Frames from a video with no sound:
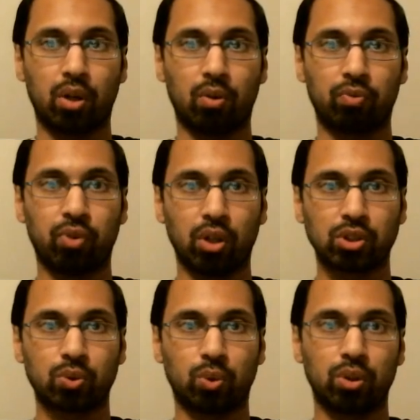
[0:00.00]
false
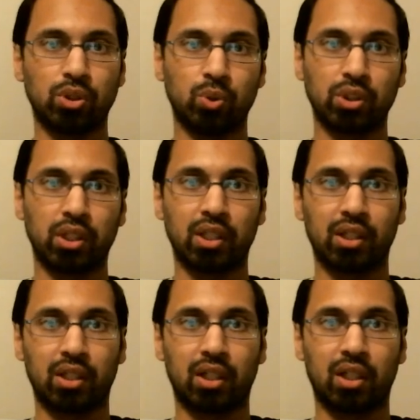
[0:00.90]
stories, using
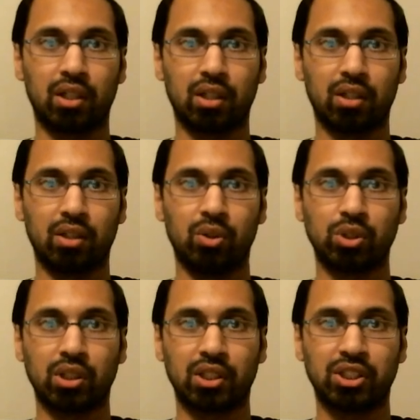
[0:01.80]

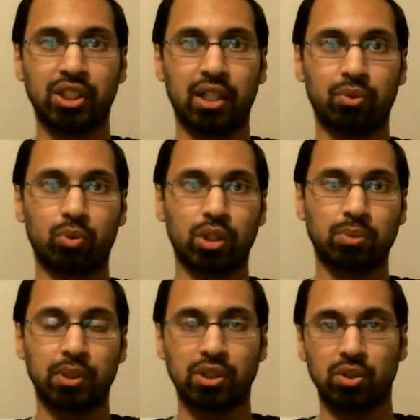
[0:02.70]
the chain of
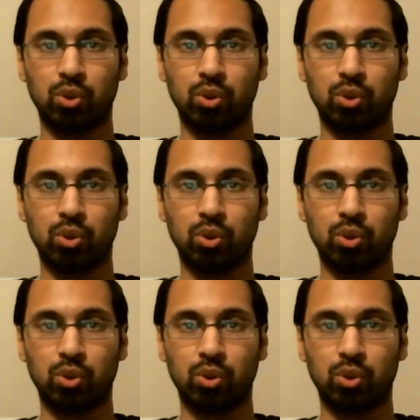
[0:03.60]
transmission,